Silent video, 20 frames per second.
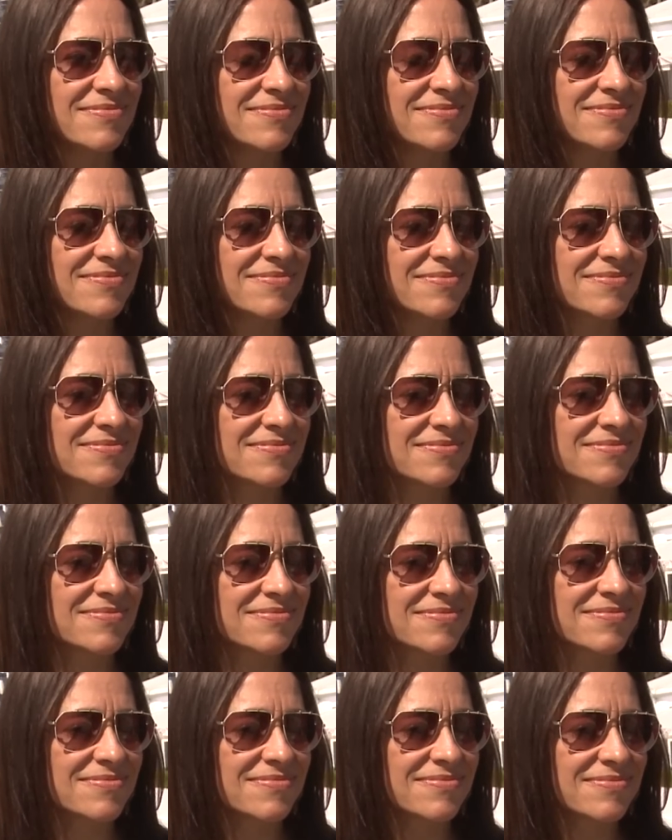
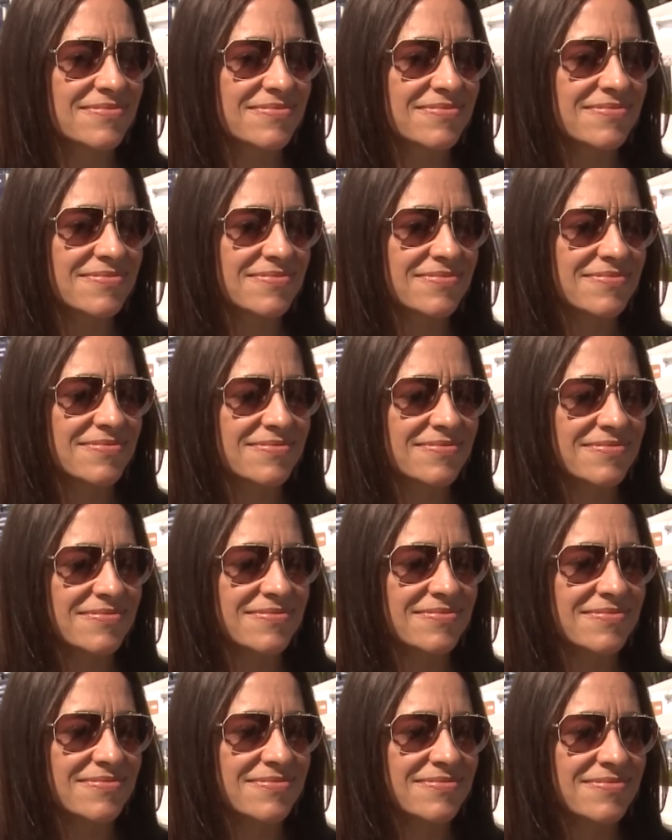
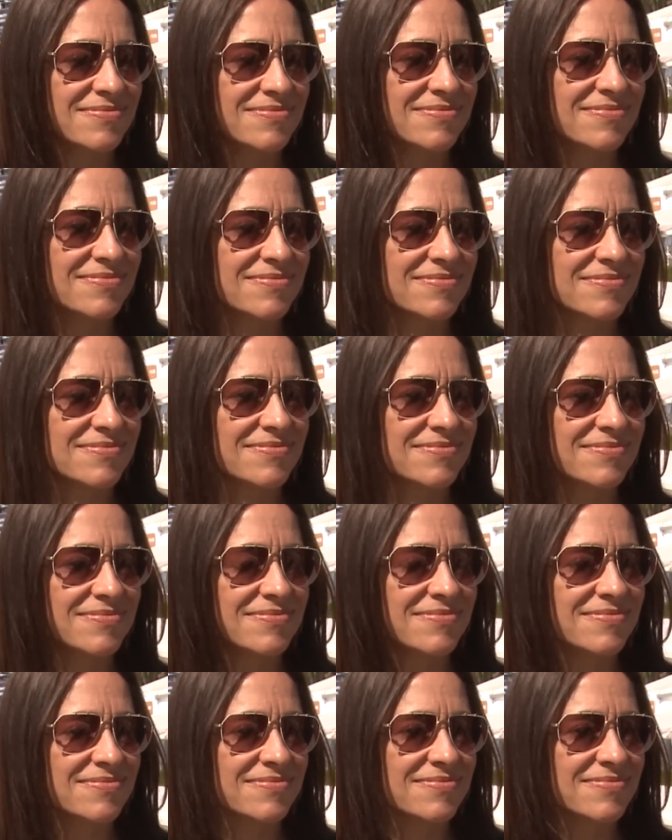
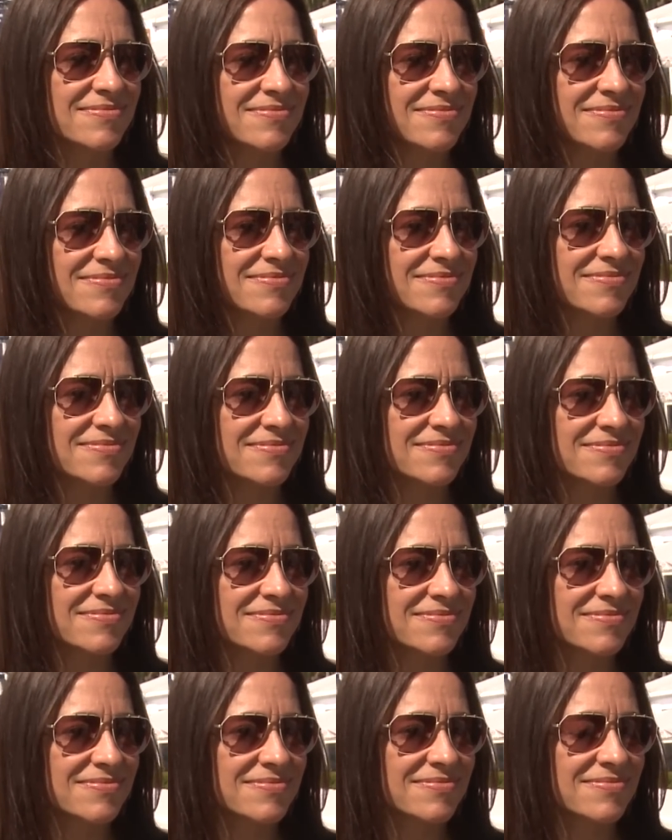
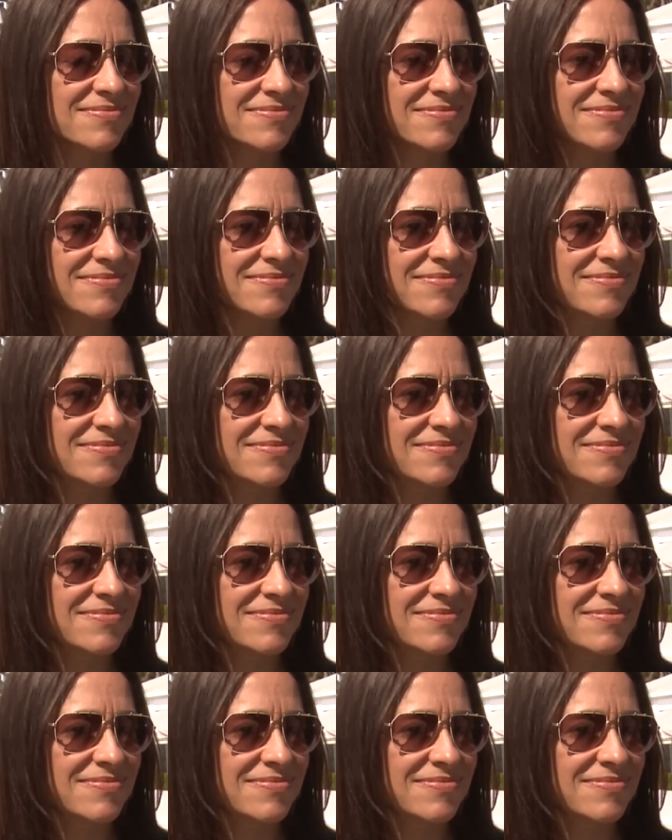No words are spoken by the person on screen.